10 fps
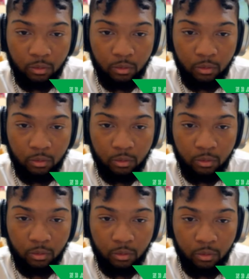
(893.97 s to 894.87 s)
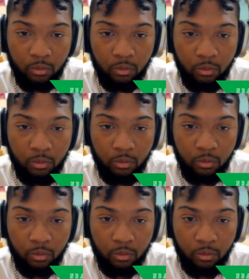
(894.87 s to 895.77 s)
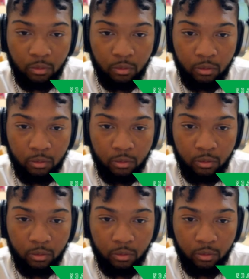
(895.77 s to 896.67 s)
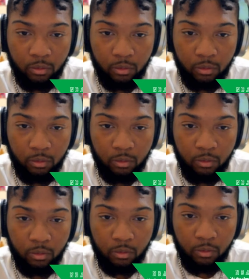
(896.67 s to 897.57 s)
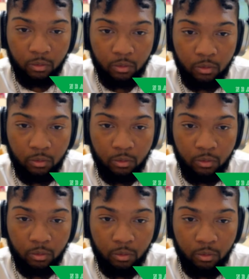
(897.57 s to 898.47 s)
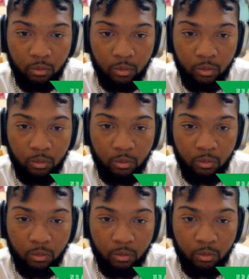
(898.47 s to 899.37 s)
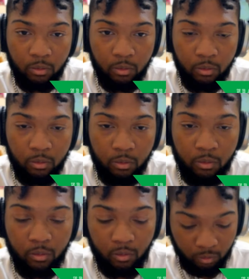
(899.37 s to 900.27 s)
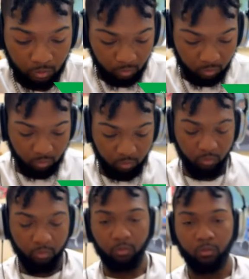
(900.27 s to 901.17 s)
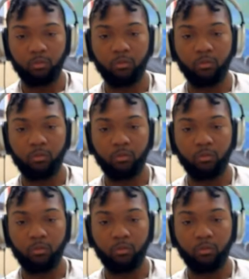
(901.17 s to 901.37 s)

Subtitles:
The person shown says nothing.